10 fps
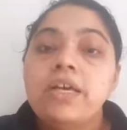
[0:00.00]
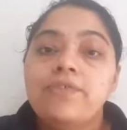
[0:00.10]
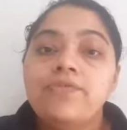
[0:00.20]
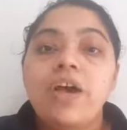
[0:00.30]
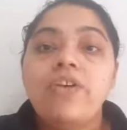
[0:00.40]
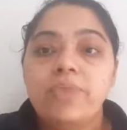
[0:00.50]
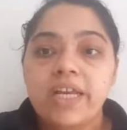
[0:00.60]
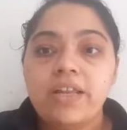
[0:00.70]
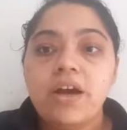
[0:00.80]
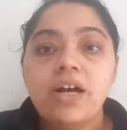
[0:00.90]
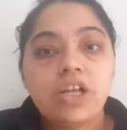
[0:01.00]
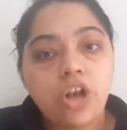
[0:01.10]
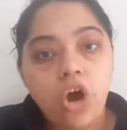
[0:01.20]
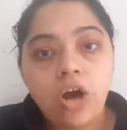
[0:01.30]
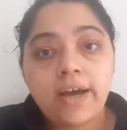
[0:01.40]
If I have made a
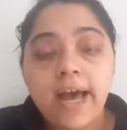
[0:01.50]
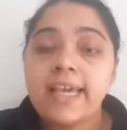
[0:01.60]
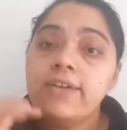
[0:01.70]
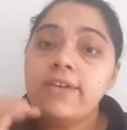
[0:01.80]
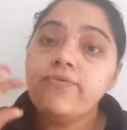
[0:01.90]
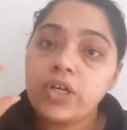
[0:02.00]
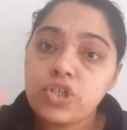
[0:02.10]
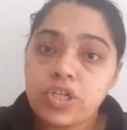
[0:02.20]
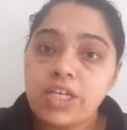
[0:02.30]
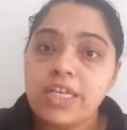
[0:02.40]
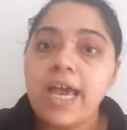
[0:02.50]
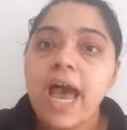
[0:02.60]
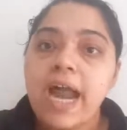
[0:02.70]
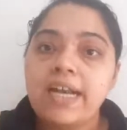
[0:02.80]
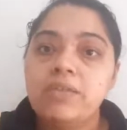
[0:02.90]
clock, I can functionally
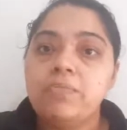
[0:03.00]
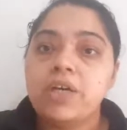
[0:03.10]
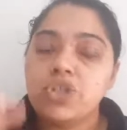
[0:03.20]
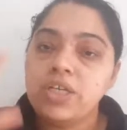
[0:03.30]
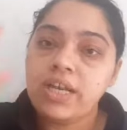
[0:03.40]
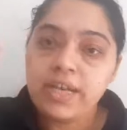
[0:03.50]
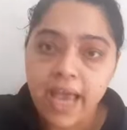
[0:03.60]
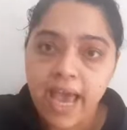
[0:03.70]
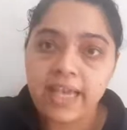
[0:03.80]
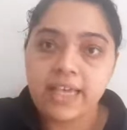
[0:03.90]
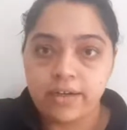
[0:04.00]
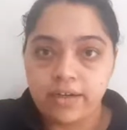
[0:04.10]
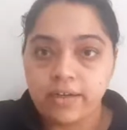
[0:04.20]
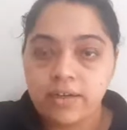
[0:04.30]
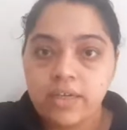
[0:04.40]
add the machine and hang
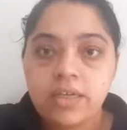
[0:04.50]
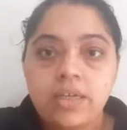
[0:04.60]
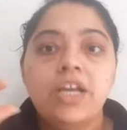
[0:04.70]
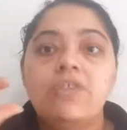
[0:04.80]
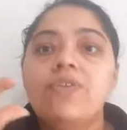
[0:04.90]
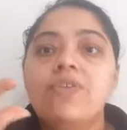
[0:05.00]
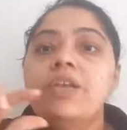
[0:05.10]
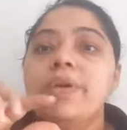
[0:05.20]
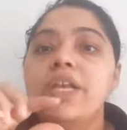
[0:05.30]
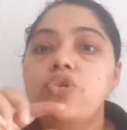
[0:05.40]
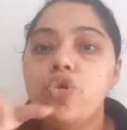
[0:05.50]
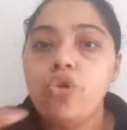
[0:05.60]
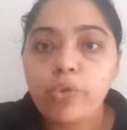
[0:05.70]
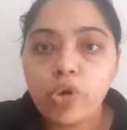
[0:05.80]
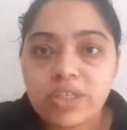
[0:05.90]
it. It will be no
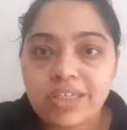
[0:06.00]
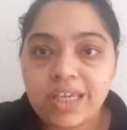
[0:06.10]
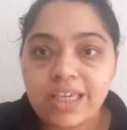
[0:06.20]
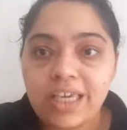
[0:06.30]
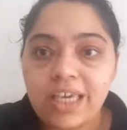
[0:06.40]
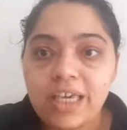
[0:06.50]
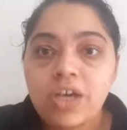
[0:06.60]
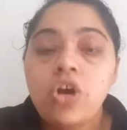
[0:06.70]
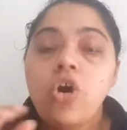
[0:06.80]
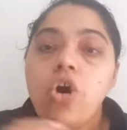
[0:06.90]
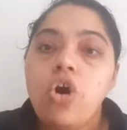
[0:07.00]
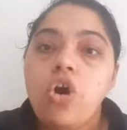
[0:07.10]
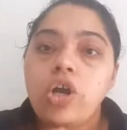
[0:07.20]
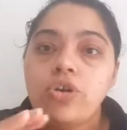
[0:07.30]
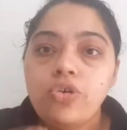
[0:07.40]
more sticky
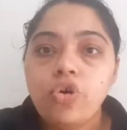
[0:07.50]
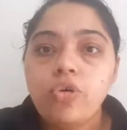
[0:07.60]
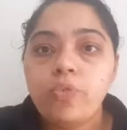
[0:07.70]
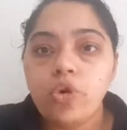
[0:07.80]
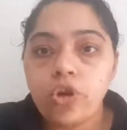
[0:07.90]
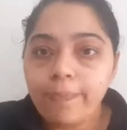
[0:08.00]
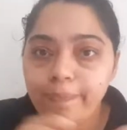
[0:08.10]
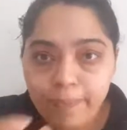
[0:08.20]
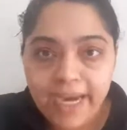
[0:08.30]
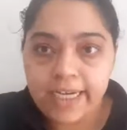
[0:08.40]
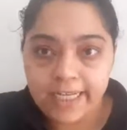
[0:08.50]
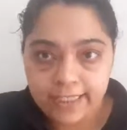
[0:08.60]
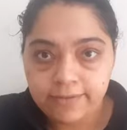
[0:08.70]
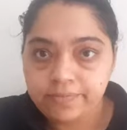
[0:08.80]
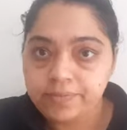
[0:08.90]
or no more bendy.